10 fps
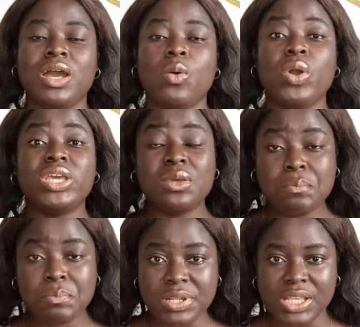working
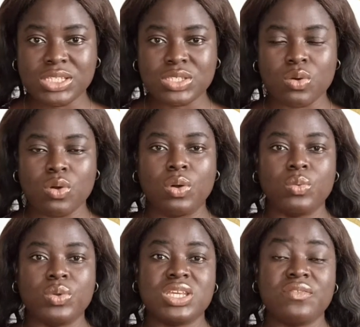place, or
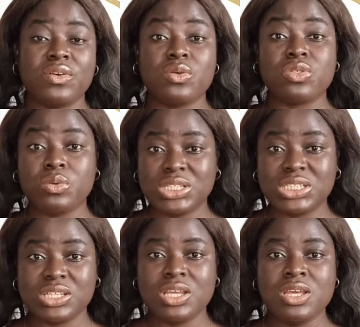whichever
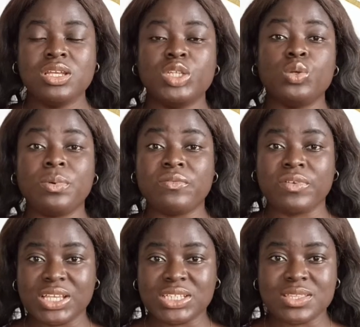authority is
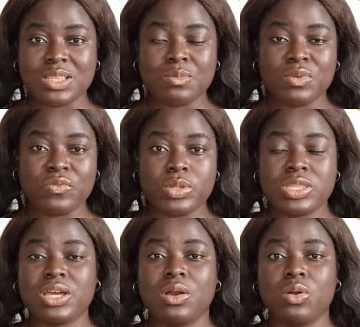supervising them before they
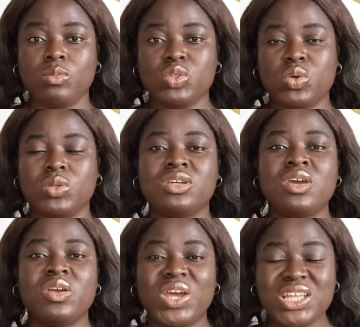can come to court.
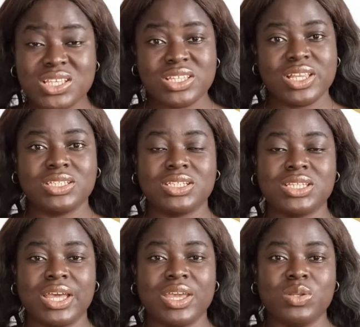Write these letters
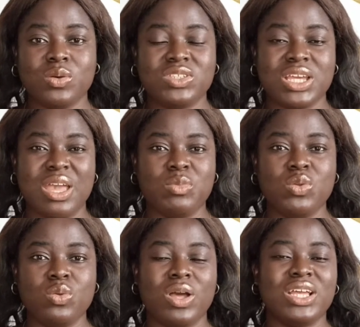ahead of time,
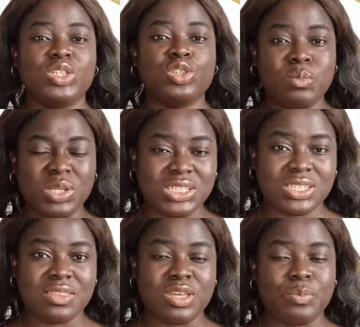and submit it
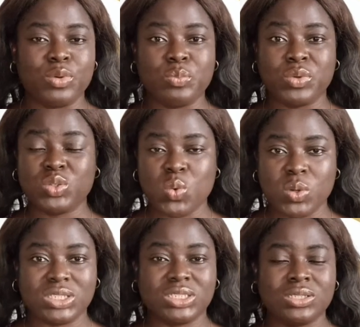at the appropriate
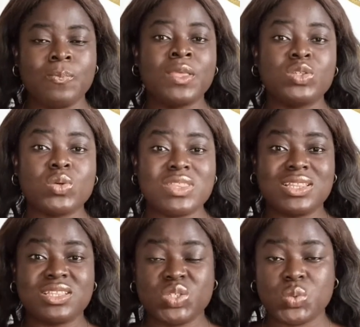quarters, so
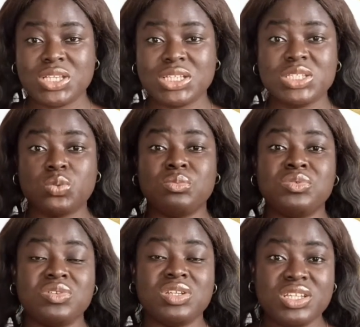that these witnesses will
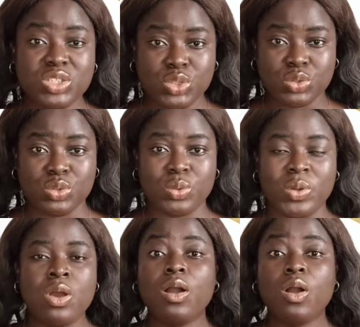be released to you.
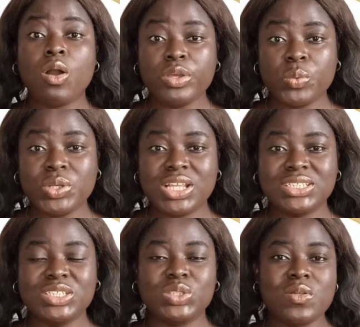Call your
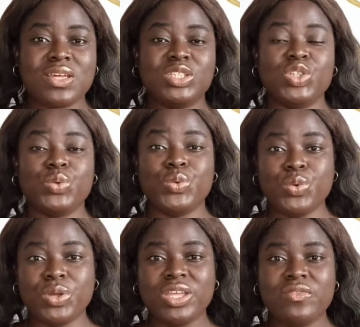witnesses so that you will
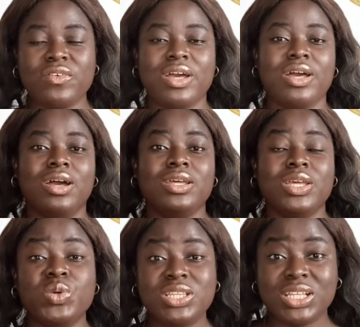know if a
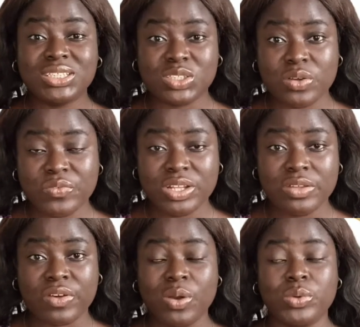witness is not feeling
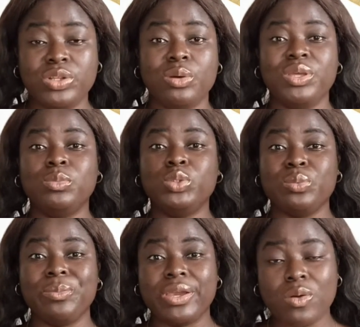fine, will not be able to
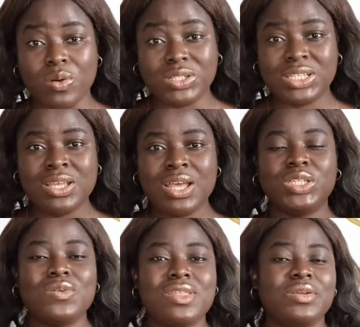make court, and
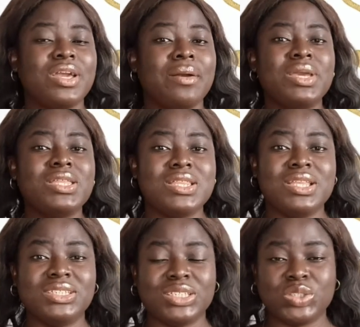so that you can make the
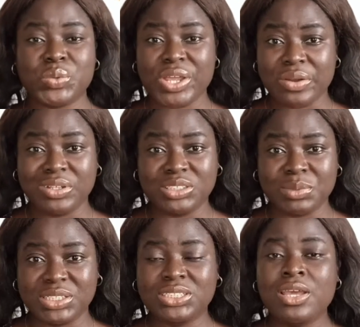necessary
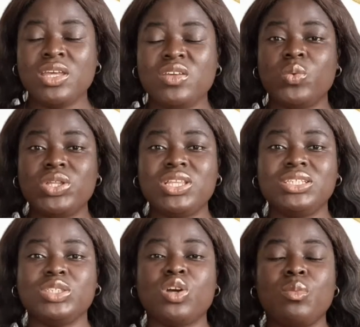arrangements. If a
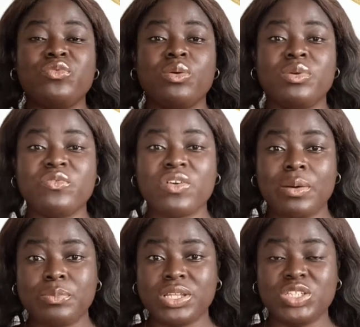witness is coming from a
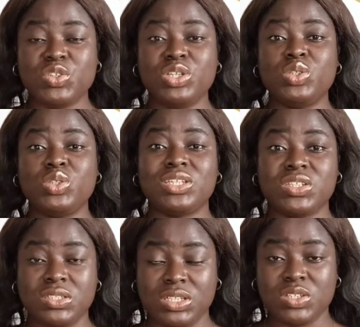far place, you need to
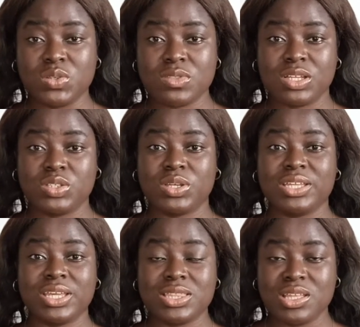ascertain so that you
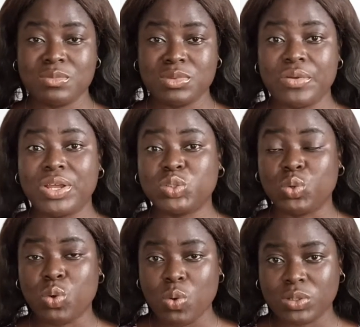can get them nearer to
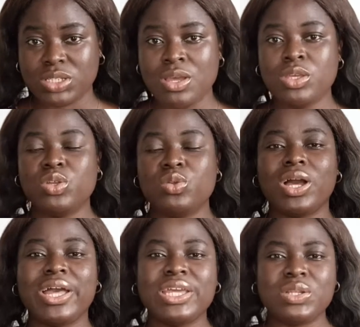court,
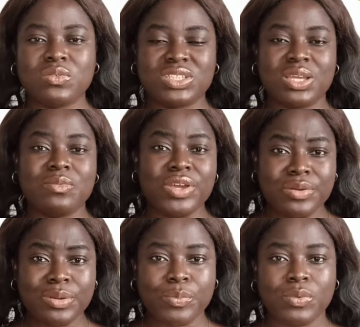ahead of time.
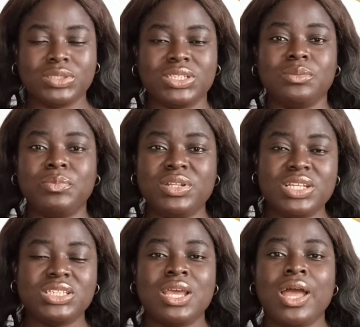Very important.
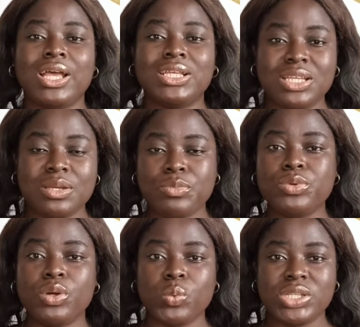Please assemble
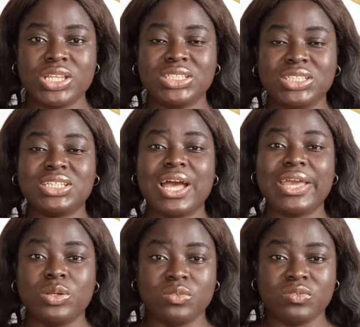your witnesses
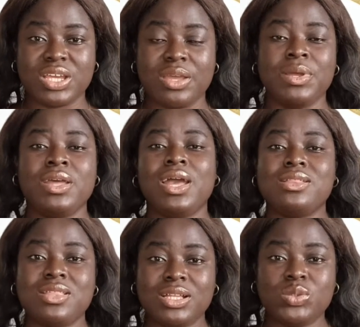ahead of time.
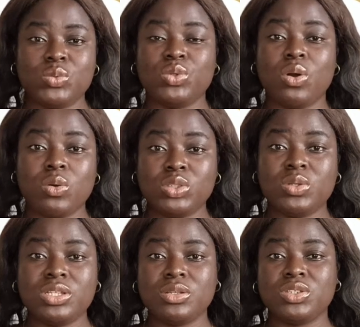And that would also
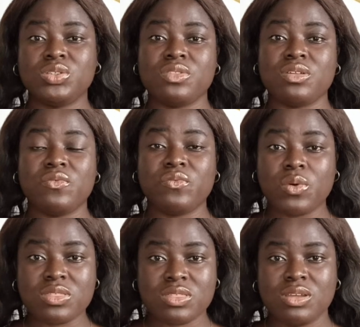lead us to the
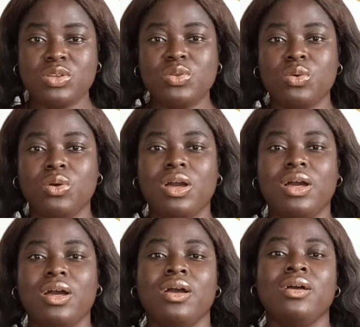fourth,
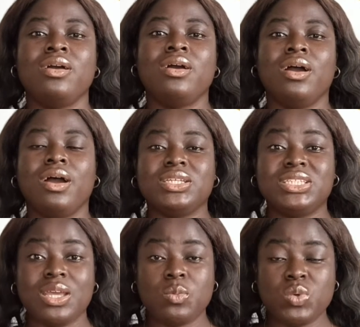
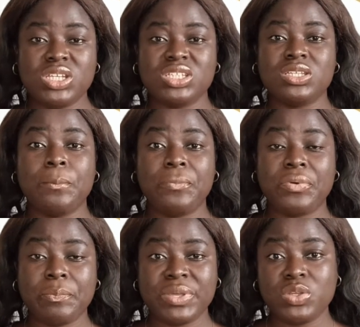step, which is
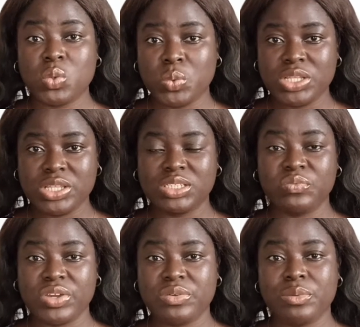prepping your witness. Very